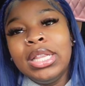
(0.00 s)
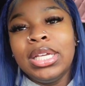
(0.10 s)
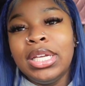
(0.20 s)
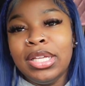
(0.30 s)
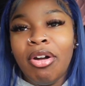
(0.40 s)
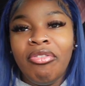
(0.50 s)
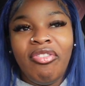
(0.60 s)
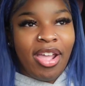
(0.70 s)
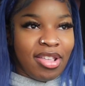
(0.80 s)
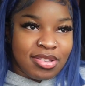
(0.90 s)
leaning your
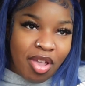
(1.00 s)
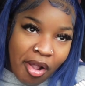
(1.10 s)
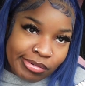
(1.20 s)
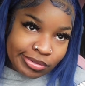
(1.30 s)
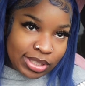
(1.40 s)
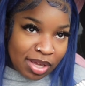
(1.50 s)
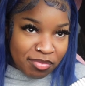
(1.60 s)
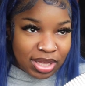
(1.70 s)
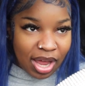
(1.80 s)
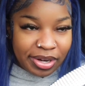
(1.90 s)
face and
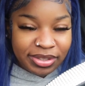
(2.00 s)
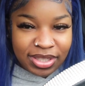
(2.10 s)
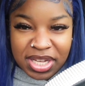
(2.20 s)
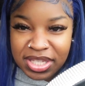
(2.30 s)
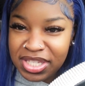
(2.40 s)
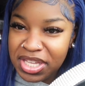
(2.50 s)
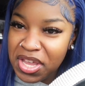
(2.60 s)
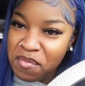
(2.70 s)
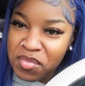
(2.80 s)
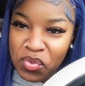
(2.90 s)
be like,
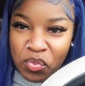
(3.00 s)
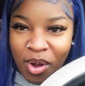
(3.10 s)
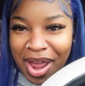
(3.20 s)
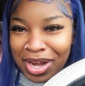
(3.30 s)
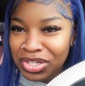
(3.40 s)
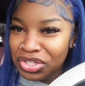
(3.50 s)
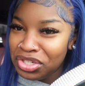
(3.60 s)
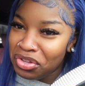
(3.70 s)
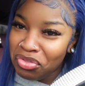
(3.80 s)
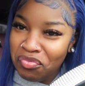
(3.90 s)
tell me why I
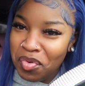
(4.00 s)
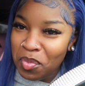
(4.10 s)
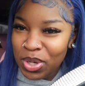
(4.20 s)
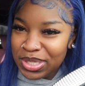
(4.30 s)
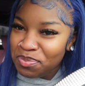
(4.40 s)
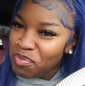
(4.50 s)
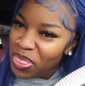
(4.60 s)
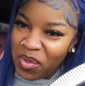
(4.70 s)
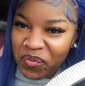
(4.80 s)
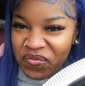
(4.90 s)
shouldn't throw this
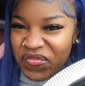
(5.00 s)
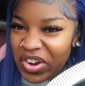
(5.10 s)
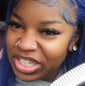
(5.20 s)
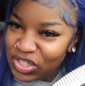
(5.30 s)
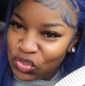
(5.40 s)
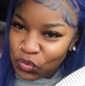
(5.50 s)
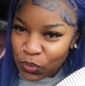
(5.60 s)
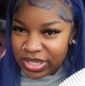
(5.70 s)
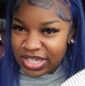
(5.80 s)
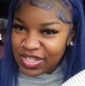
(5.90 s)
motherfucking
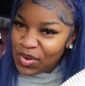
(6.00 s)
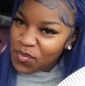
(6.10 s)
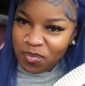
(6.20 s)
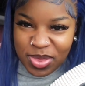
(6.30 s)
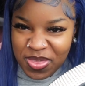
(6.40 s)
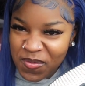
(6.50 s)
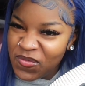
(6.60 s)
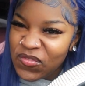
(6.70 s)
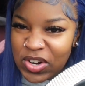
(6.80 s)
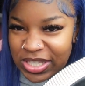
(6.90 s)
drink in your
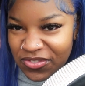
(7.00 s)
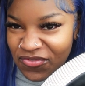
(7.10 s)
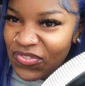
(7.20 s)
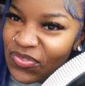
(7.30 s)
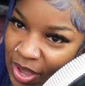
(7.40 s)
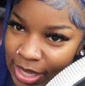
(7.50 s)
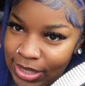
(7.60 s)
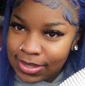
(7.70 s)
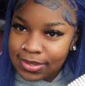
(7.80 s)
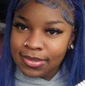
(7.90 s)
motherfucking
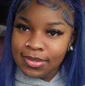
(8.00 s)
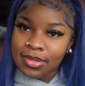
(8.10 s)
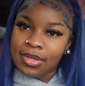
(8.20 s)
face.